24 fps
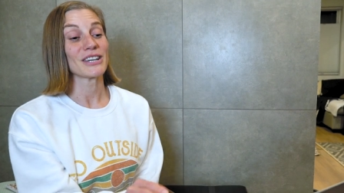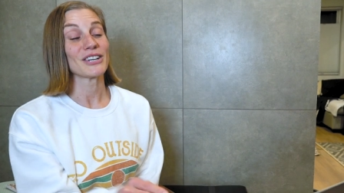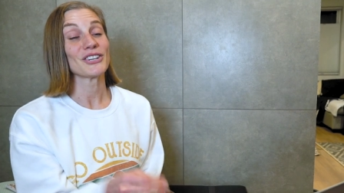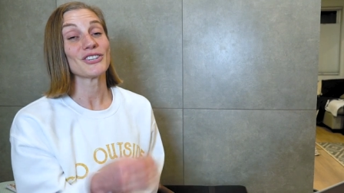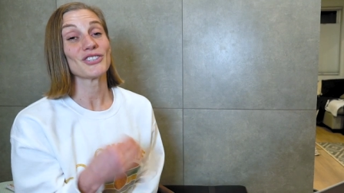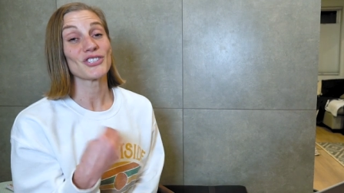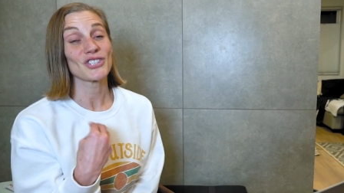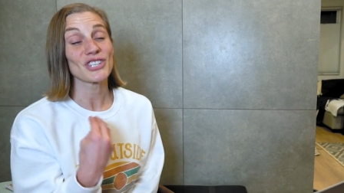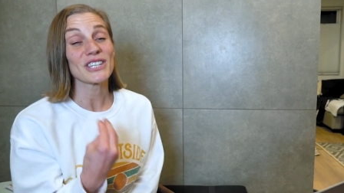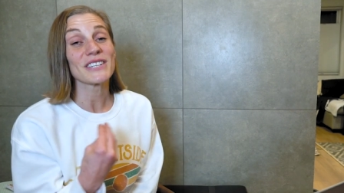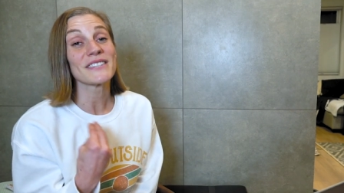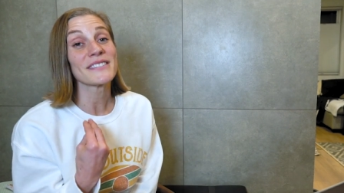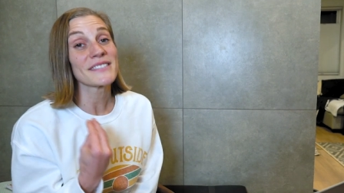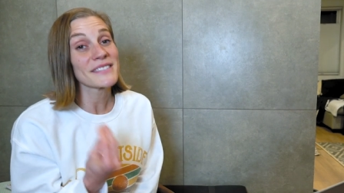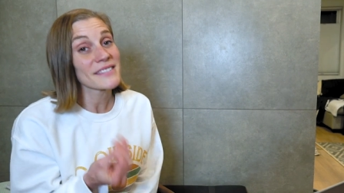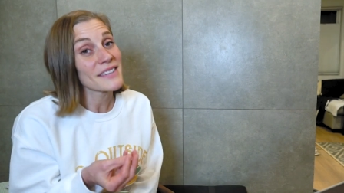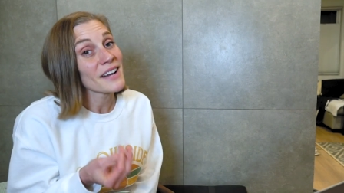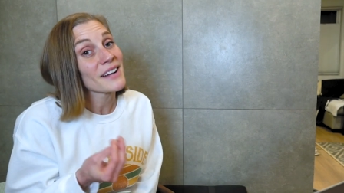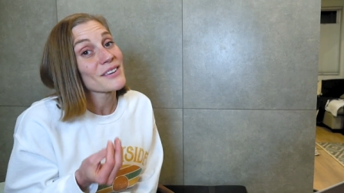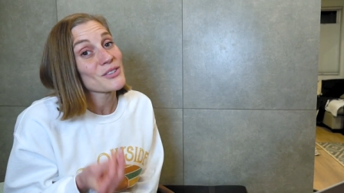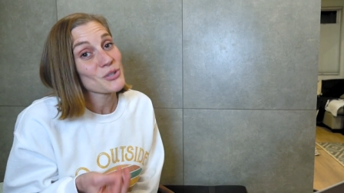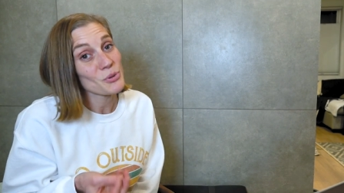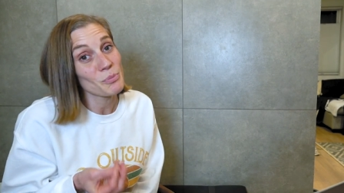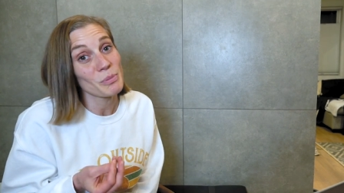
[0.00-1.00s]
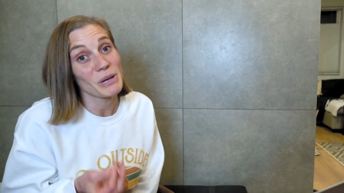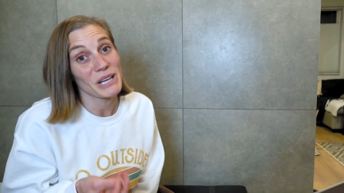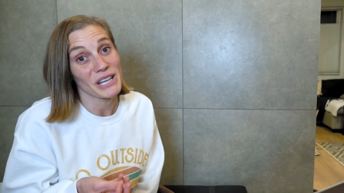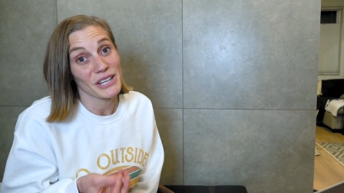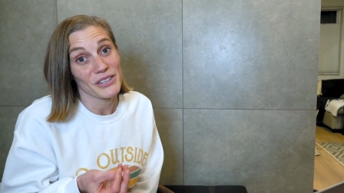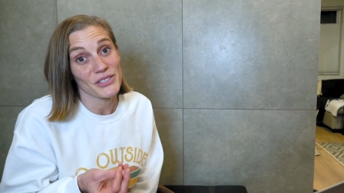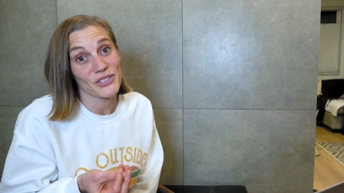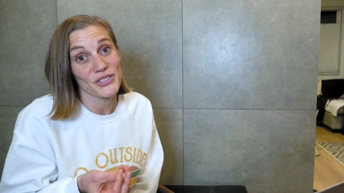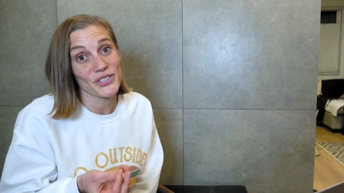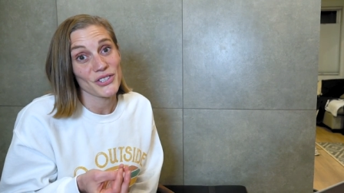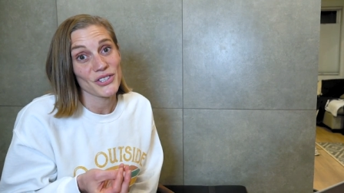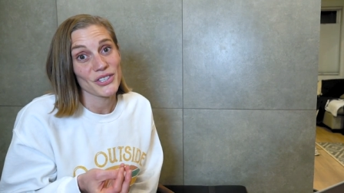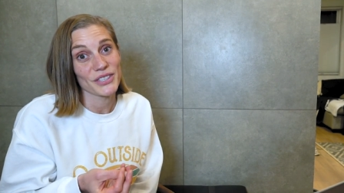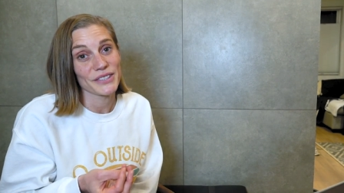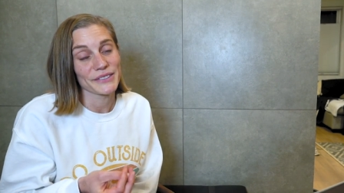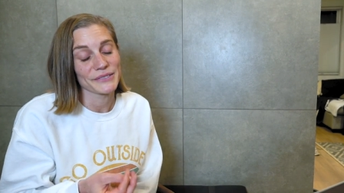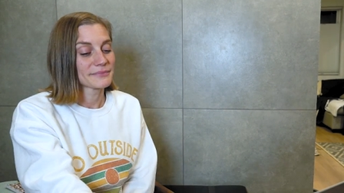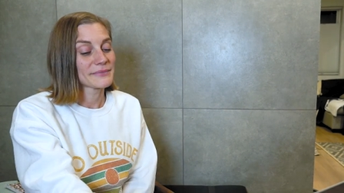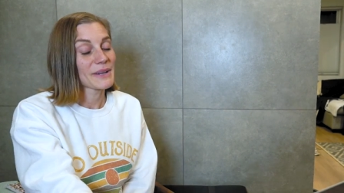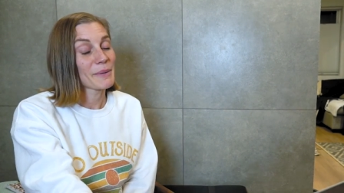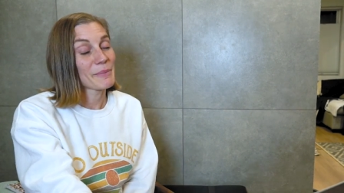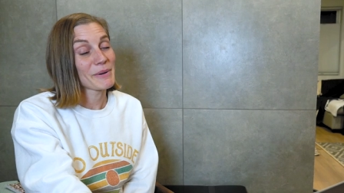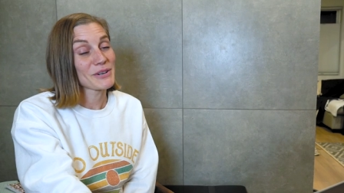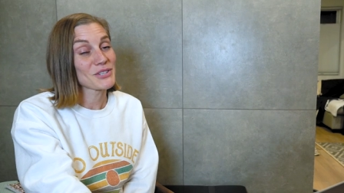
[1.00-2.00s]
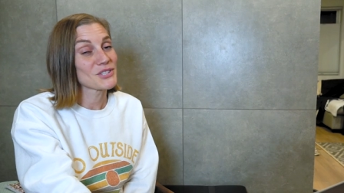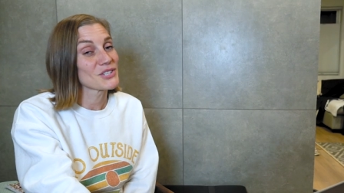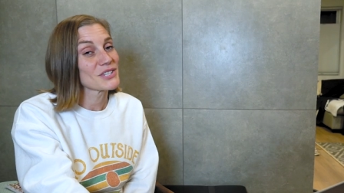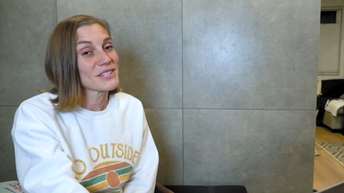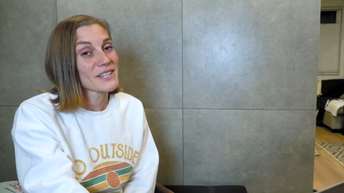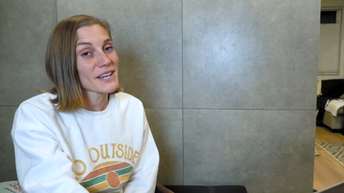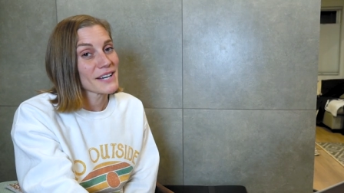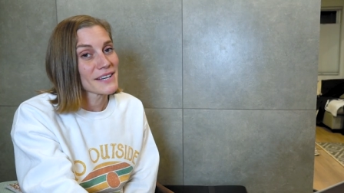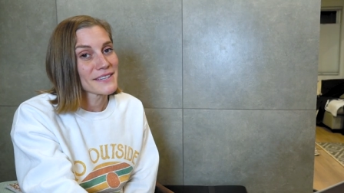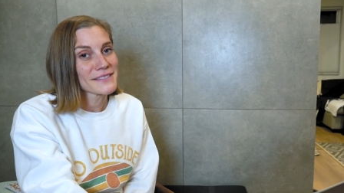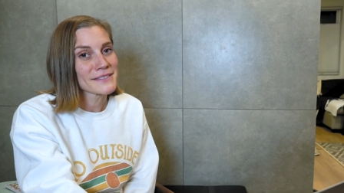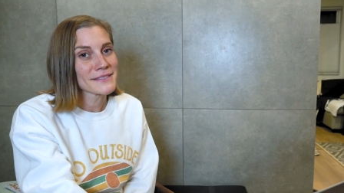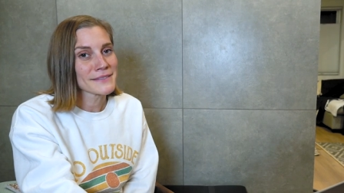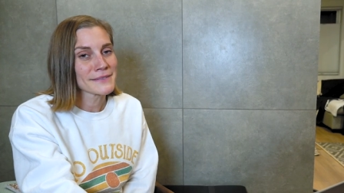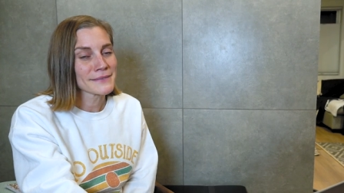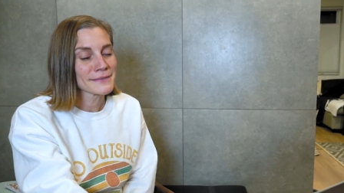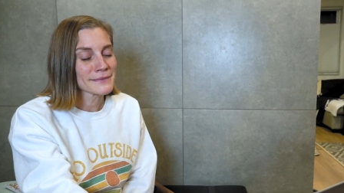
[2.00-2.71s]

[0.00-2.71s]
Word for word: She's such a bitch. I bet she dies.